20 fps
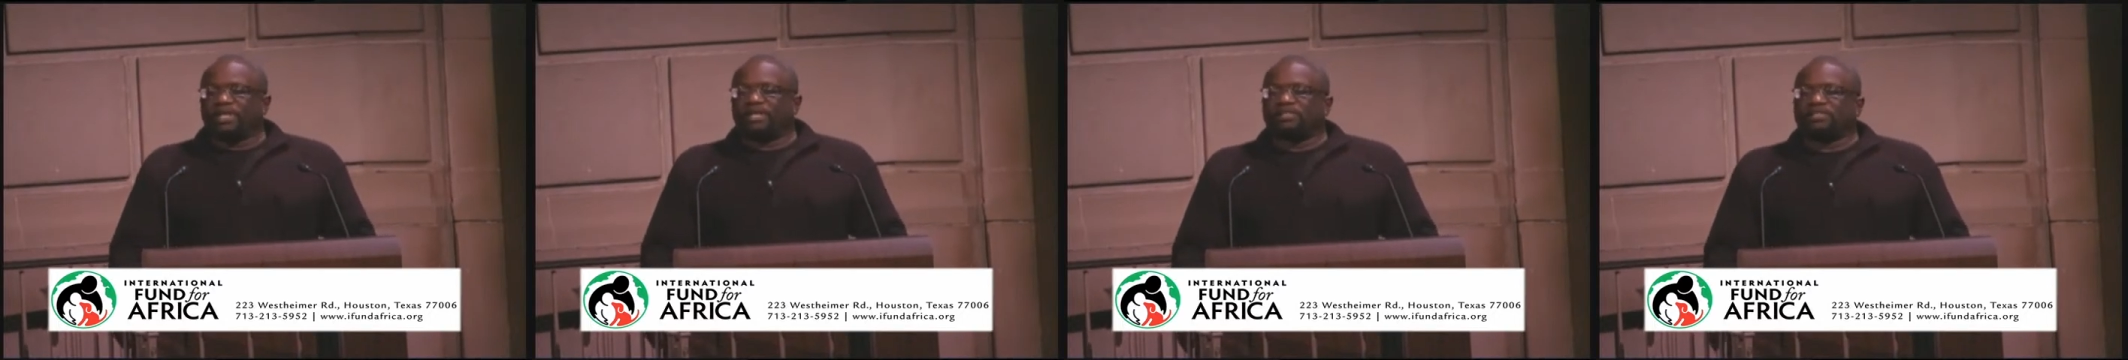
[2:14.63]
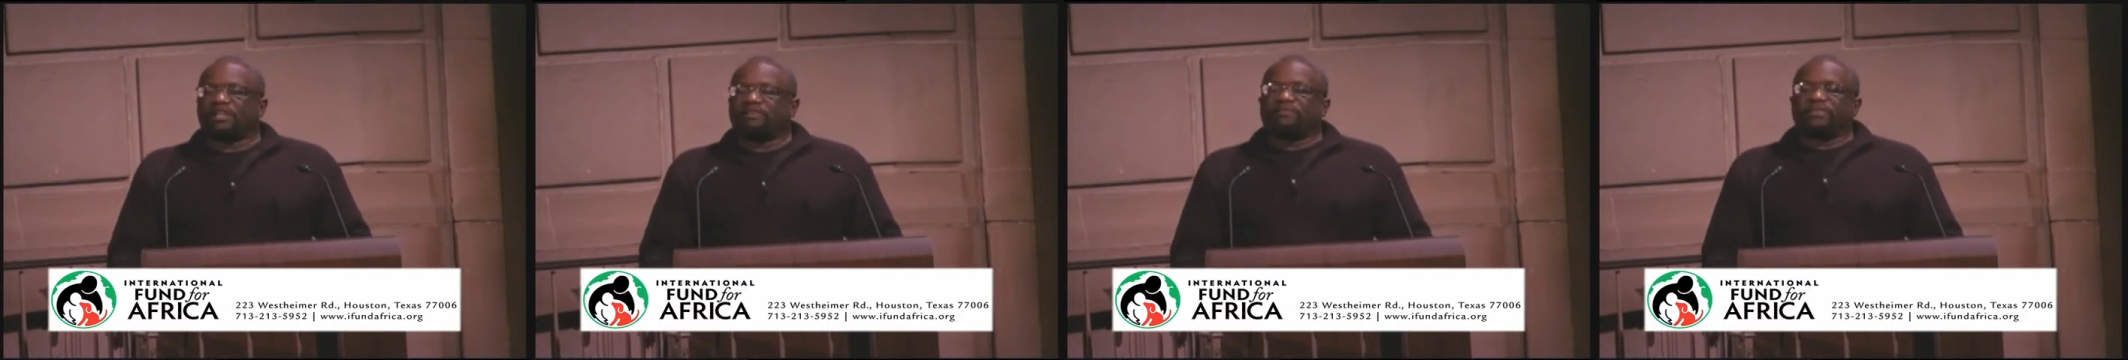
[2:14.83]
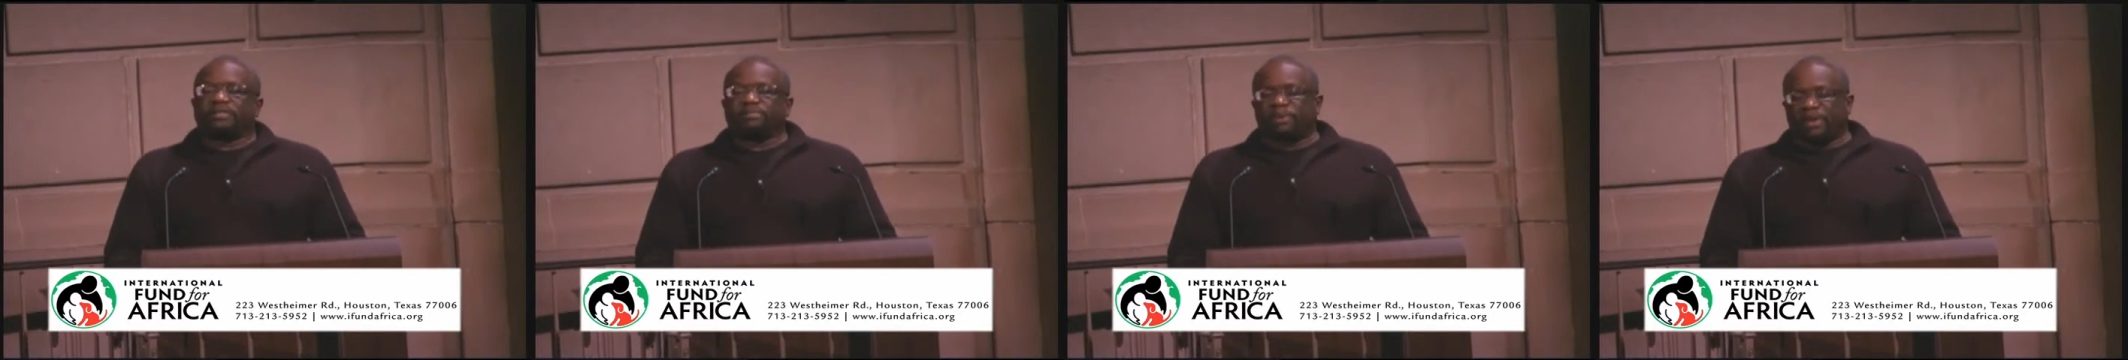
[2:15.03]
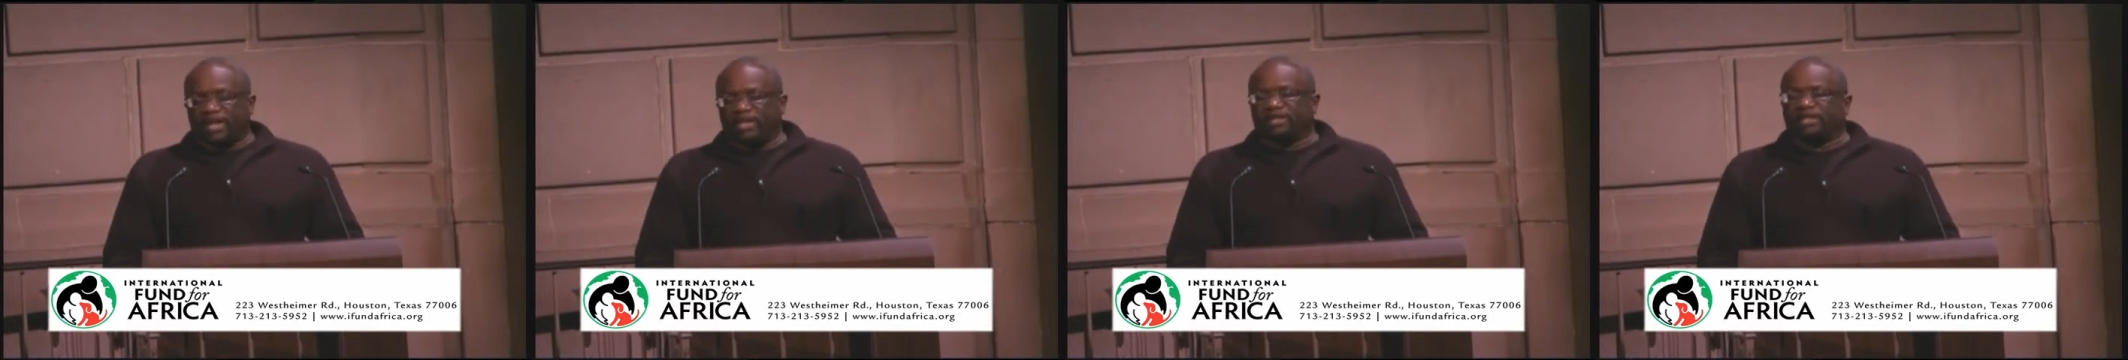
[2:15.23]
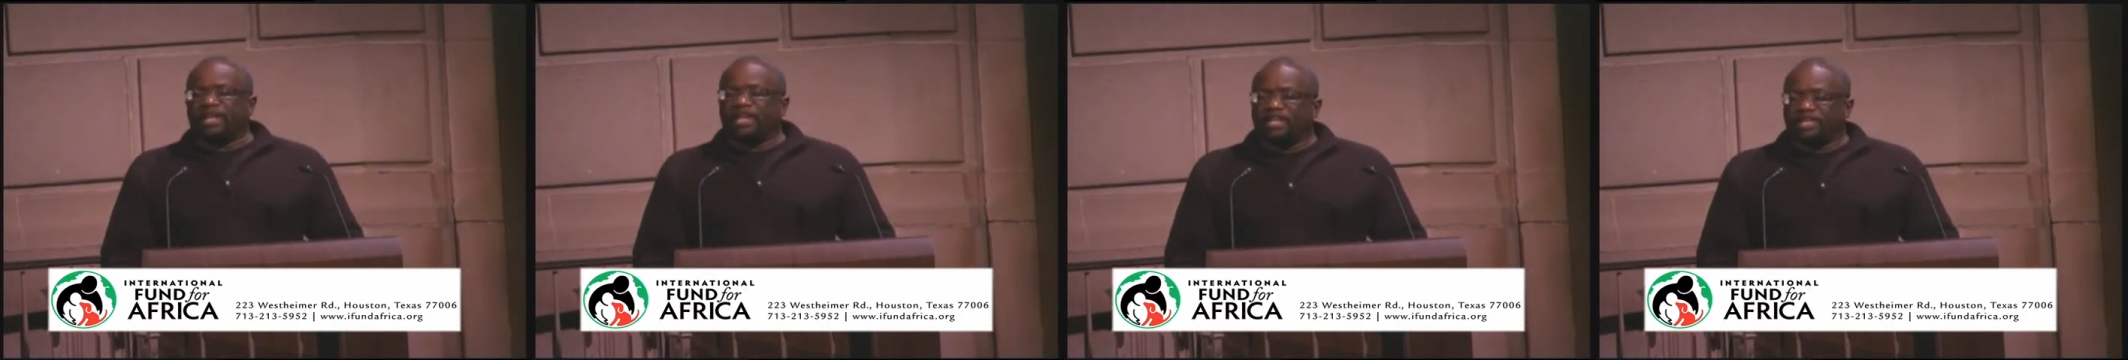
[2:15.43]
that stuff is
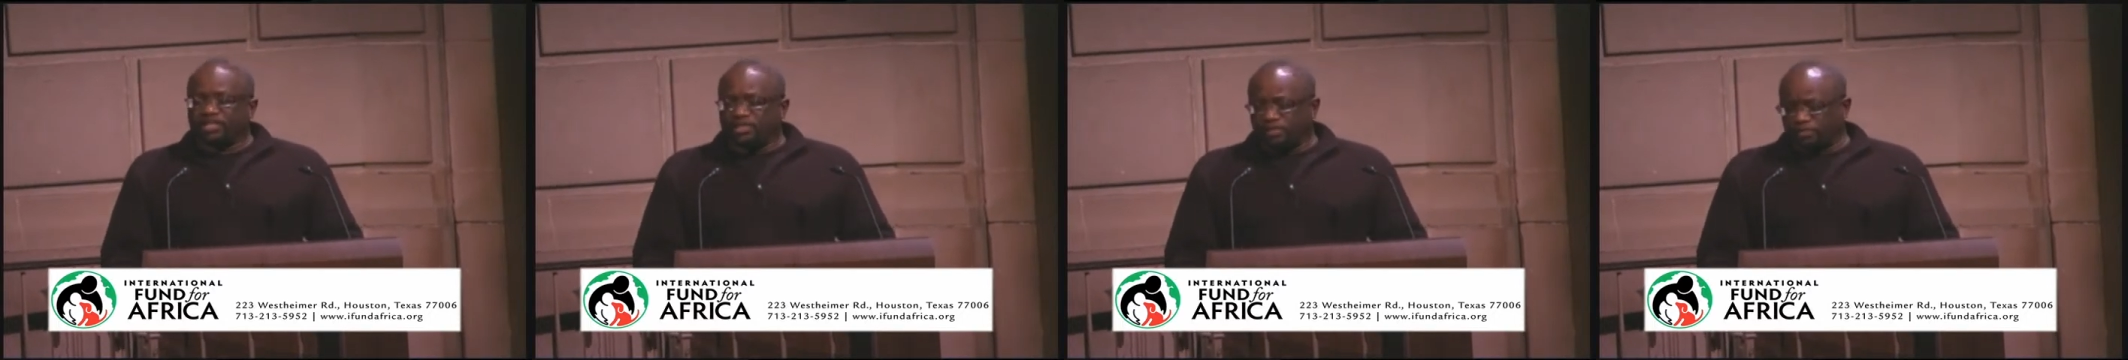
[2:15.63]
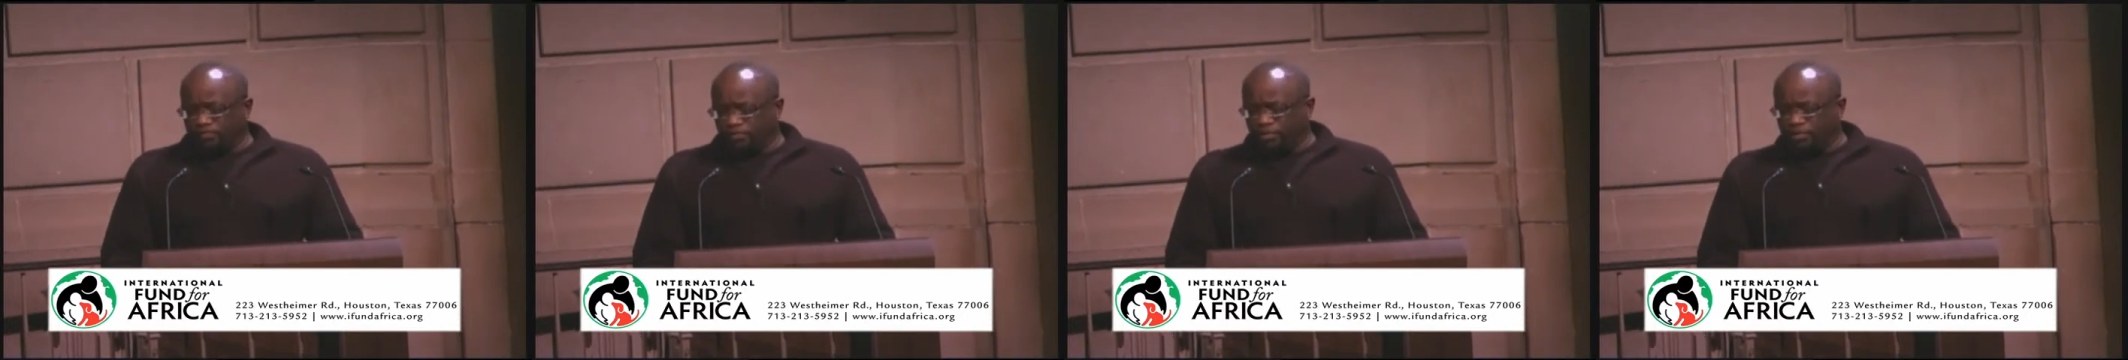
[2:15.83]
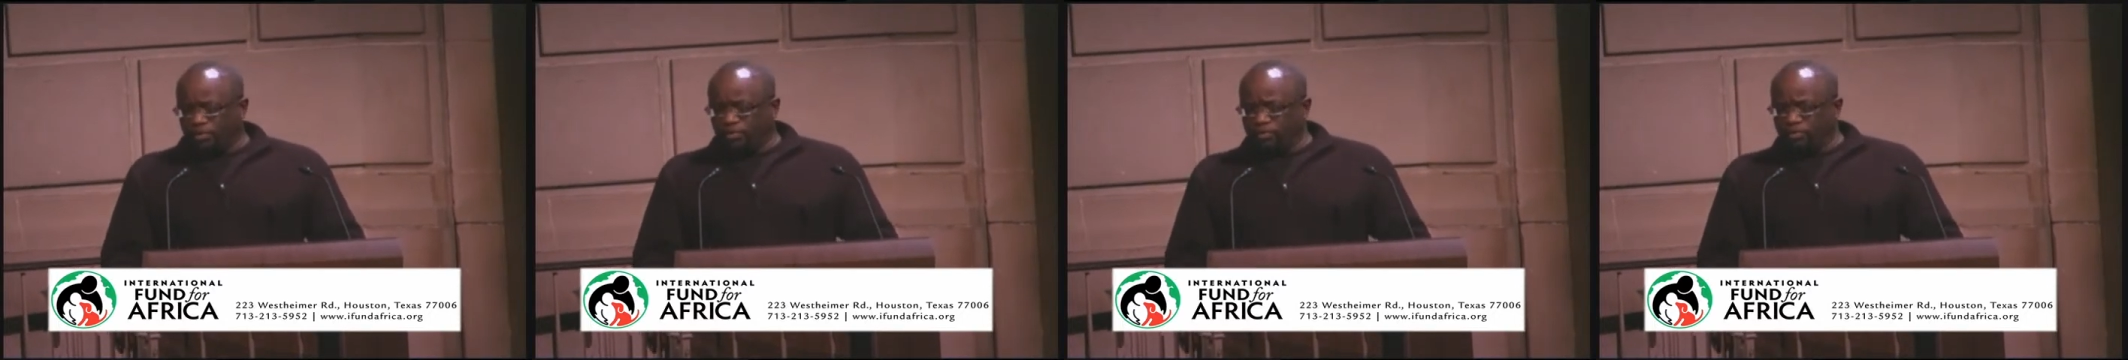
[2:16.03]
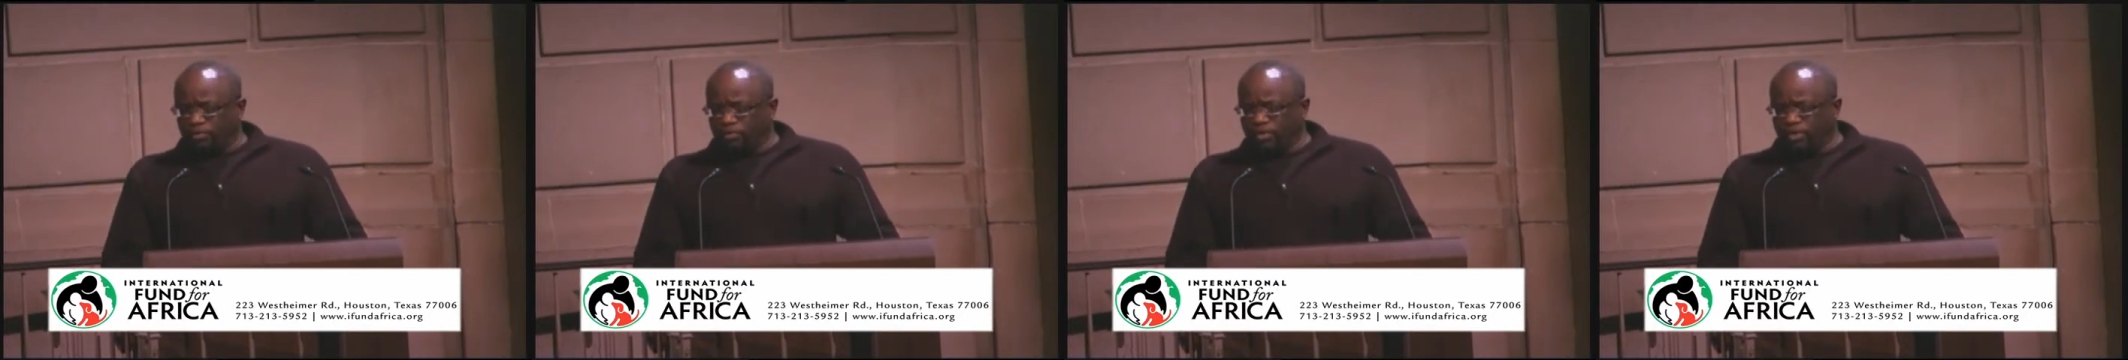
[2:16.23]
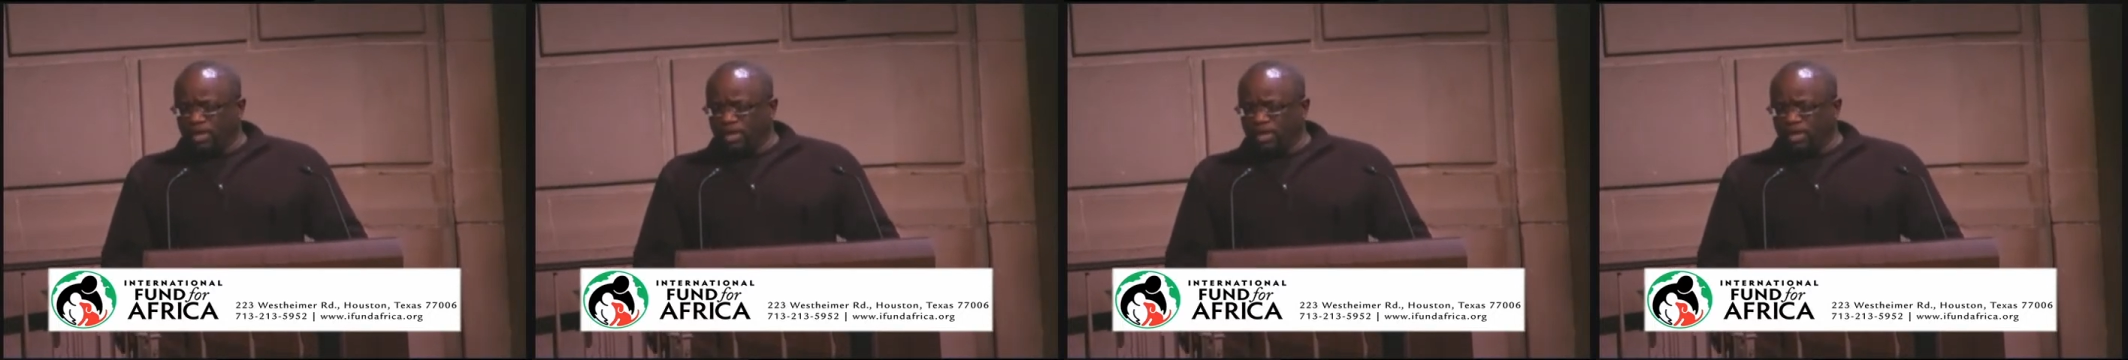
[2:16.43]
plantation food.